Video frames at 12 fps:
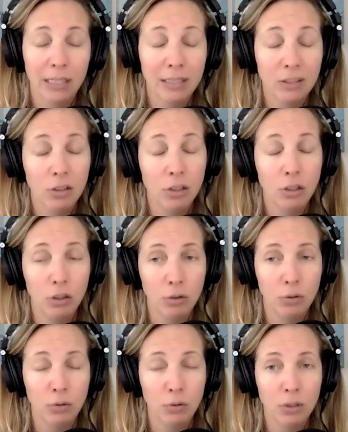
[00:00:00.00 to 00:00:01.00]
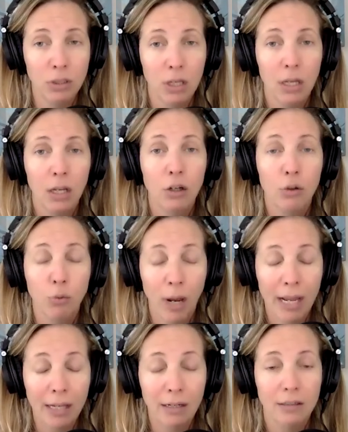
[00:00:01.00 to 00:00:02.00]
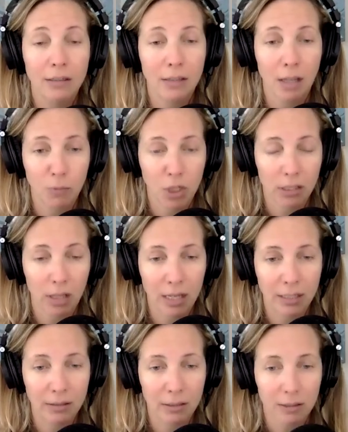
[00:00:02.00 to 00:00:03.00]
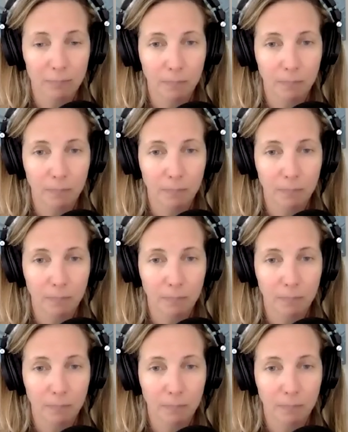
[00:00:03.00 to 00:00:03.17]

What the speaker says: is to use great subject lines.